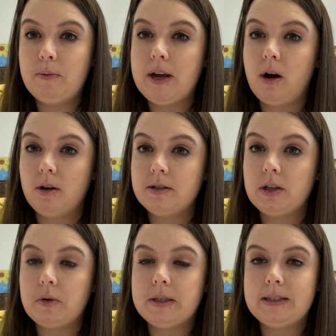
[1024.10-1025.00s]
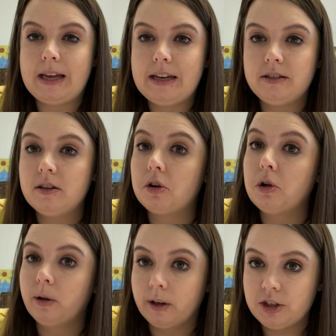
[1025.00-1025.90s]
we also set the
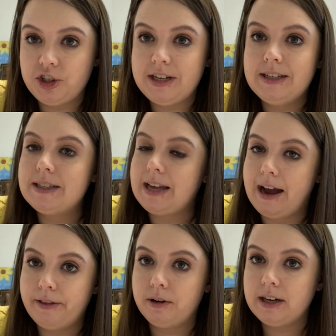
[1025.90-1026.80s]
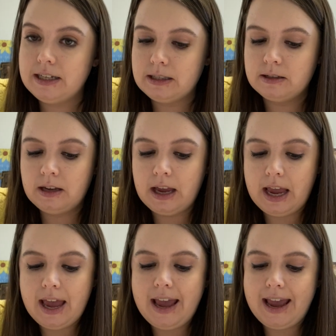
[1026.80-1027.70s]
clergy salaries
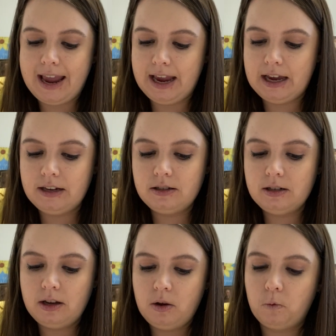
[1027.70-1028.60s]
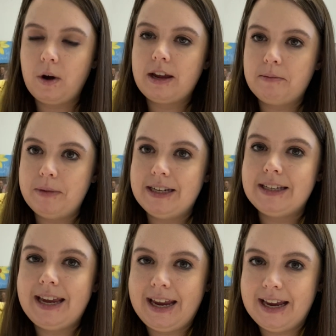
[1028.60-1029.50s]
and
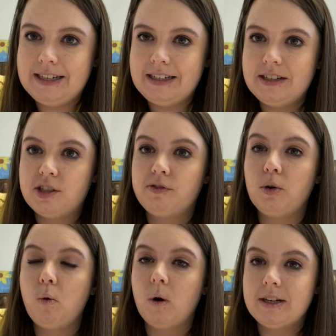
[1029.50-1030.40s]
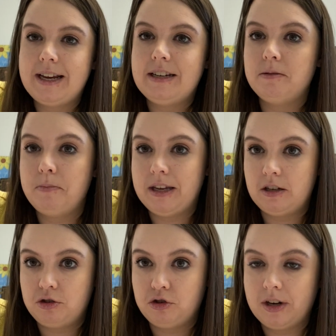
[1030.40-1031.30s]
recommend candidates for ordained
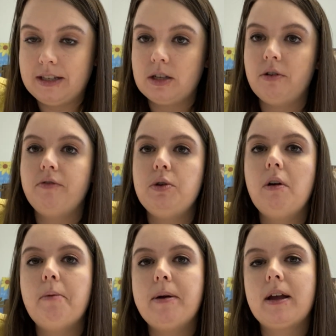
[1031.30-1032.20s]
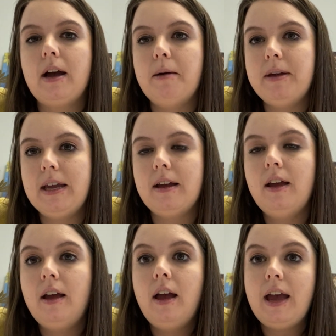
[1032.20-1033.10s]
ministry. So if you are becoming
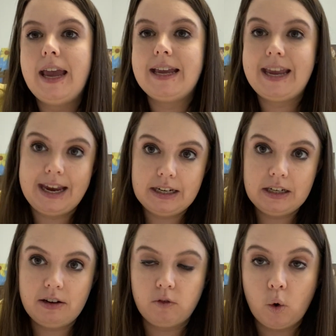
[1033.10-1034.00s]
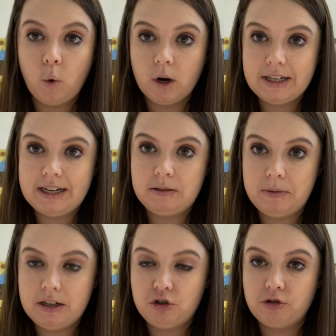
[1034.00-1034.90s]
a candidate for ordained
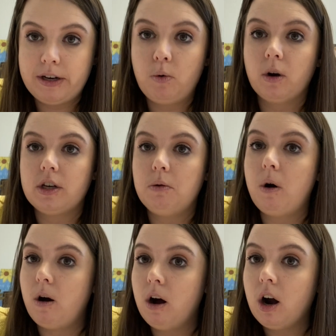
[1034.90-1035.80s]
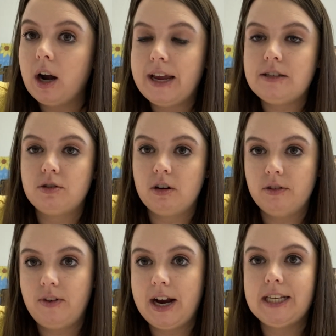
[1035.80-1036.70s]
ministry, or you are a
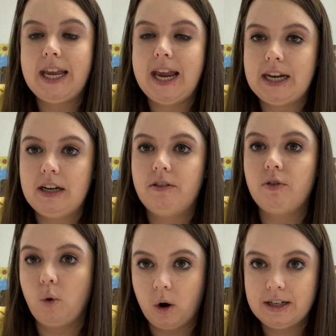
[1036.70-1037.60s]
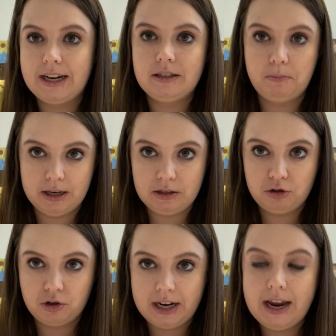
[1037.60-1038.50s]
certified candidate for ordained
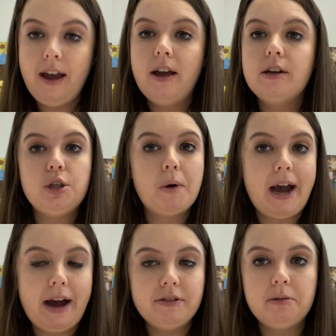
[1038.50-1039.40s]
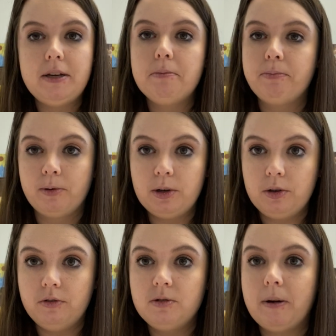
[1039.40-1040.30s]
ministry, you have to be
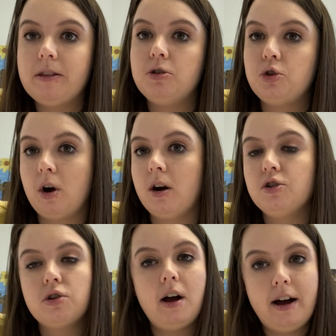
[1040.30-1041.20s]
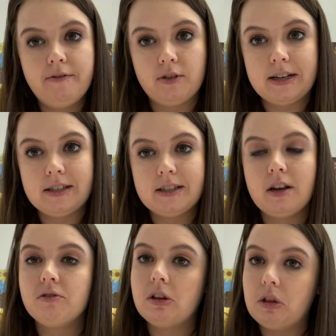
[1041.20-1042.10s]
approved by the charge conference
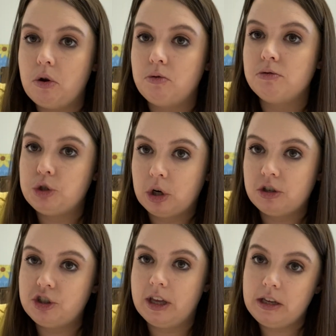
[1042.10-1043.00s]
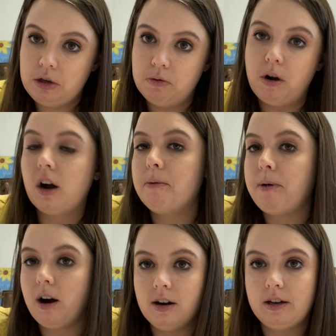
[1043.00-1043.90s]
of the local church that you are a
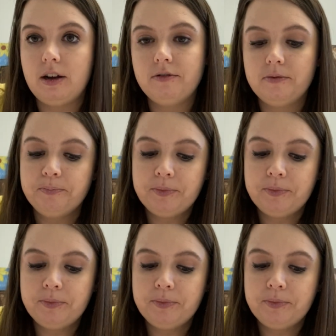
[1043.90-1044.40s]
part of.